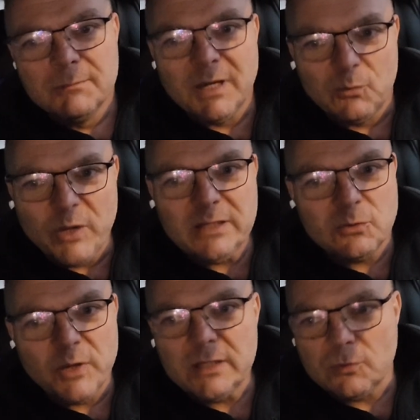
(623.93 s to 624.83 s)
But week
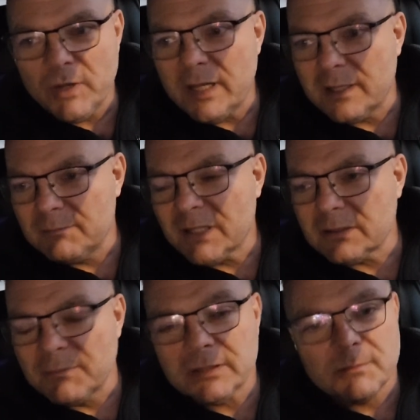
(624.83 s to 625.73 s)
to week to week and month
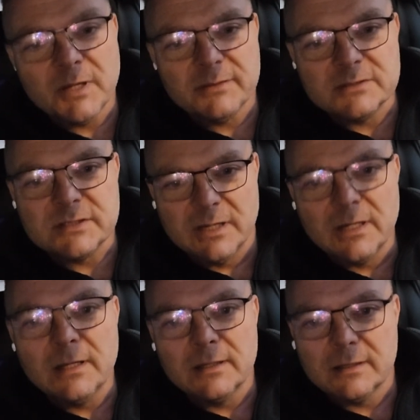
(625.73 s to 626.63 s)
to month to month, it's
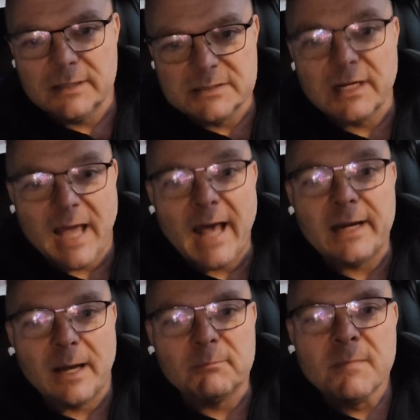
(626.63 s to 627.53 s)
gonna
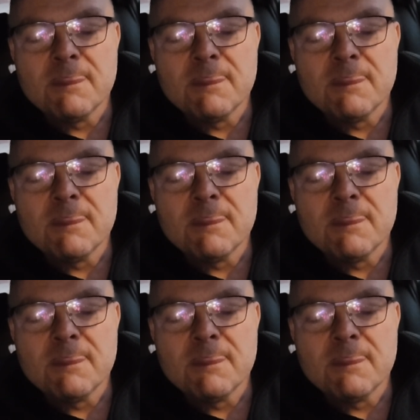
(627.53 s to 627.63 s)
add up.